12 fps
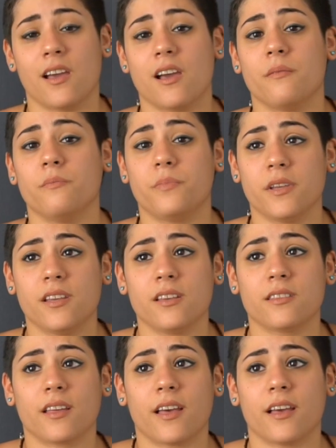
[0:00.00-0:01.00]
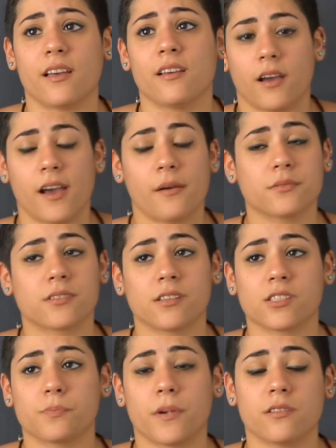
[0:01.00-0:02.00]
and B, that I was
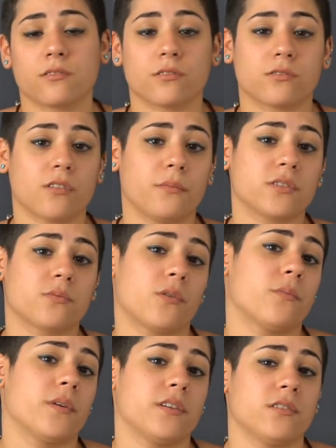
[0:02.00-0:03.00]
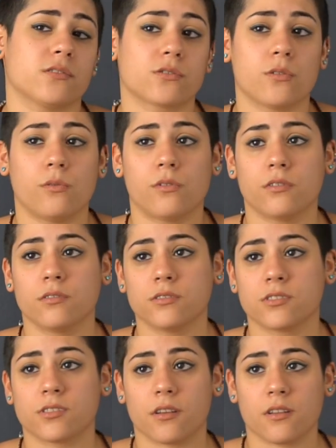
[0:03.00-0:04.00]
gonna spend so much more money on school
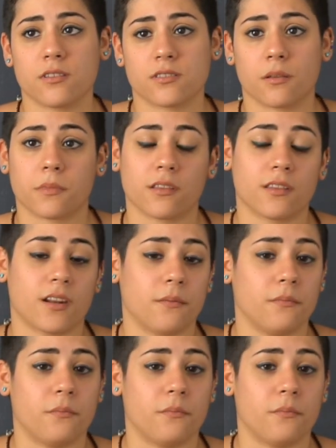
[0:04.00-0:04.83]
studying something that